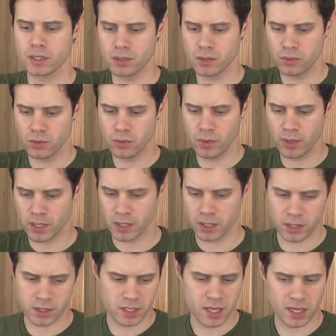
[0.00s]
to do
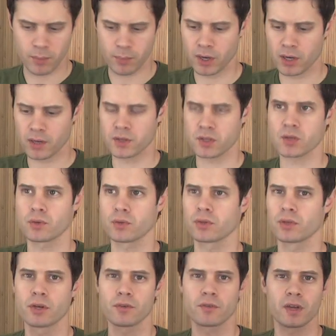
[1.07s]
is take apart this old
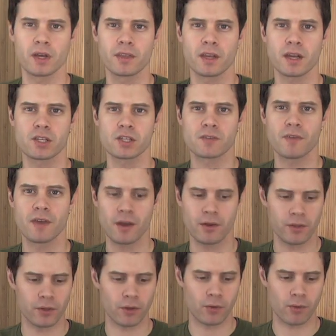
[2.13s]
Nerf gun that I just
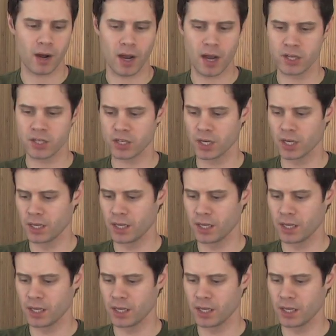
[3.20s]
found in the garage.